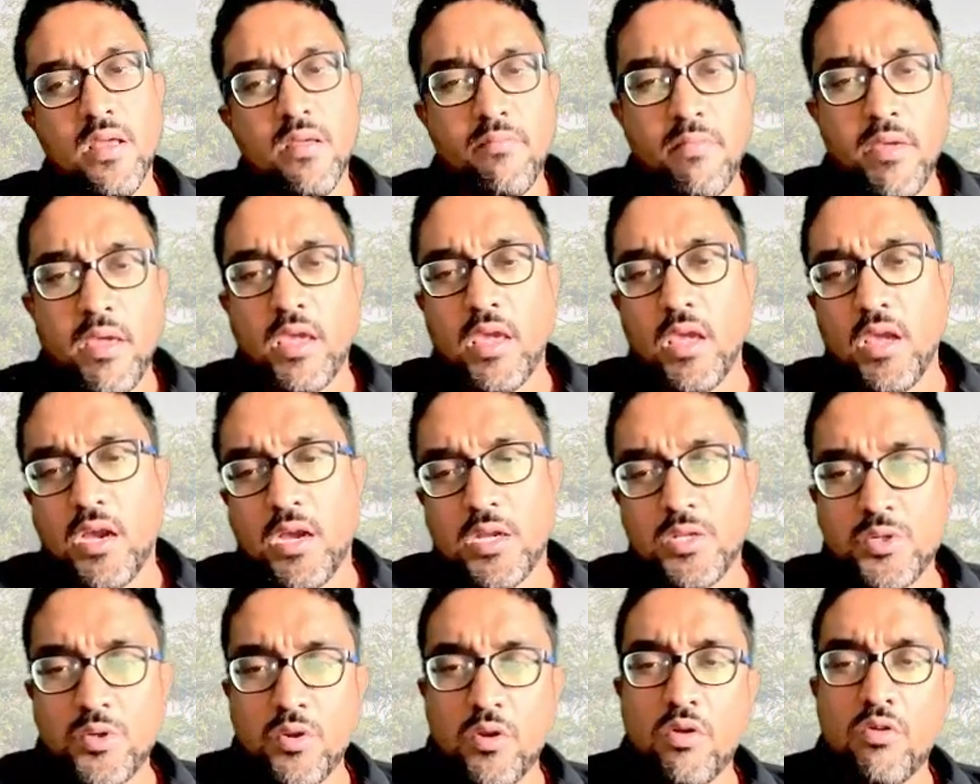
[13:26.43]
Making
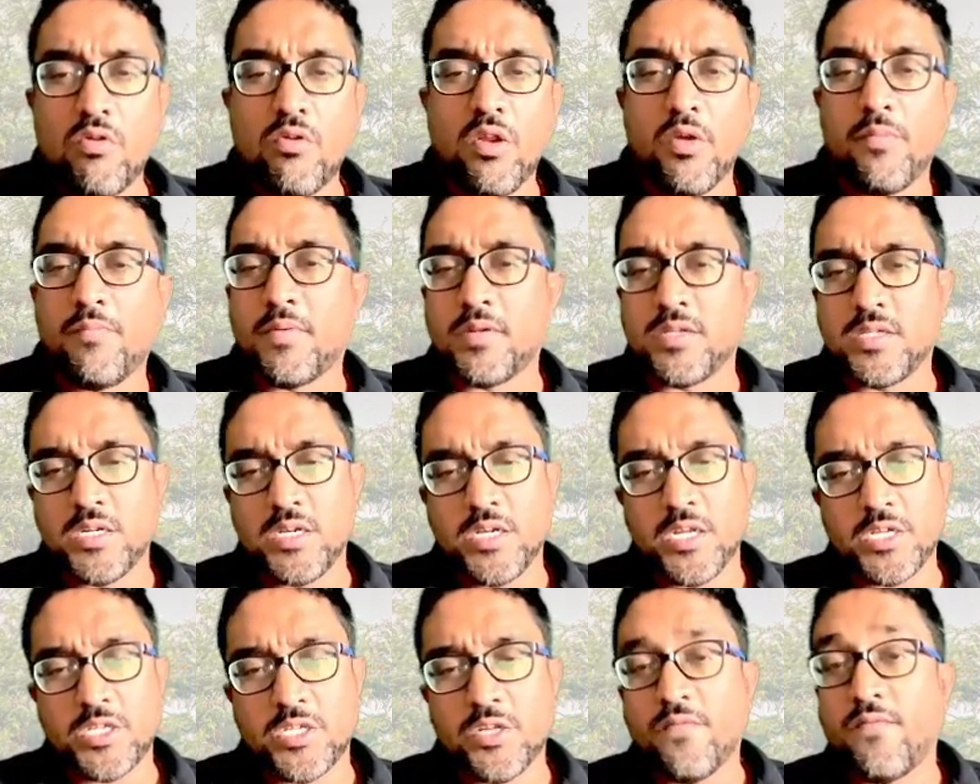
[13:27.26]
Khajuraho
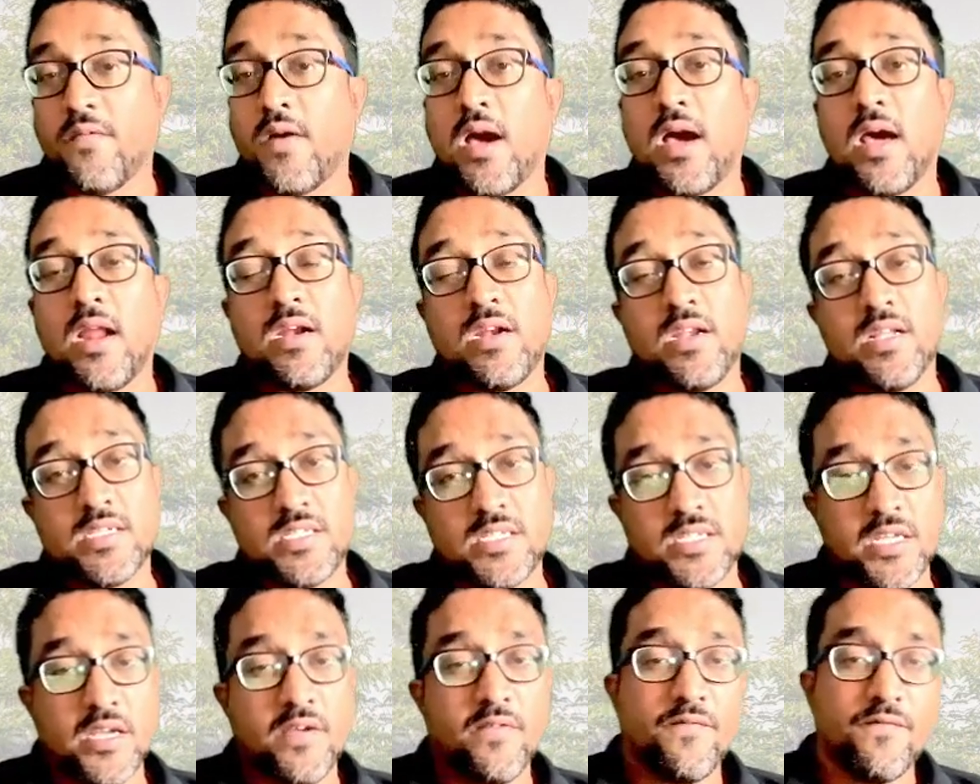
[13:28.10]
representation of
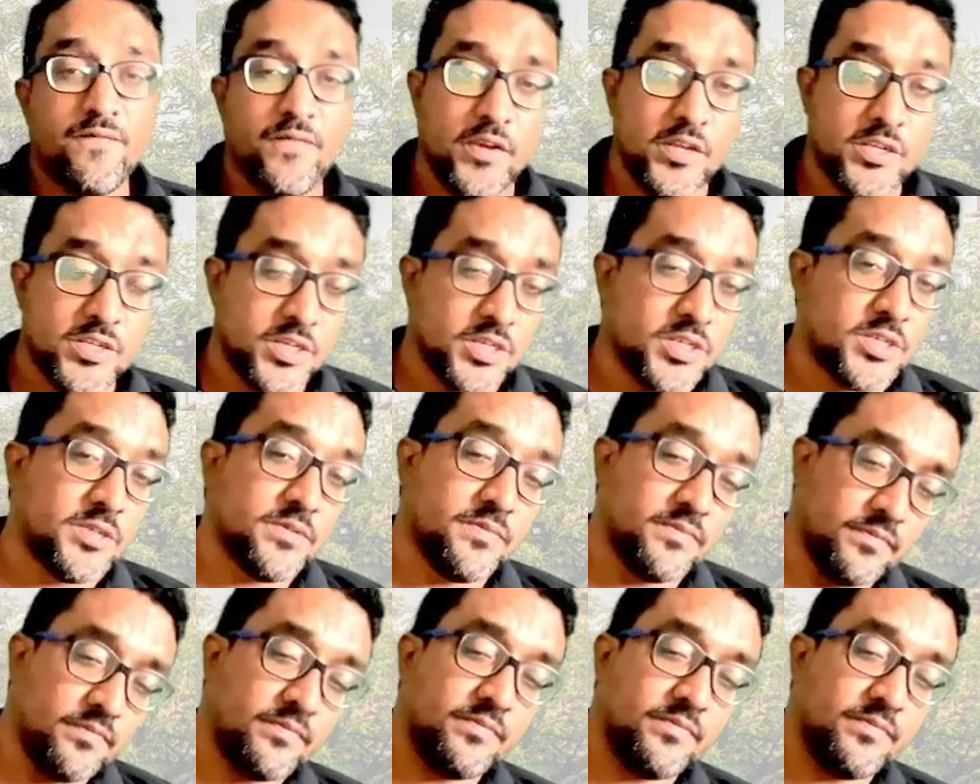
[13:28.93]
artistic features.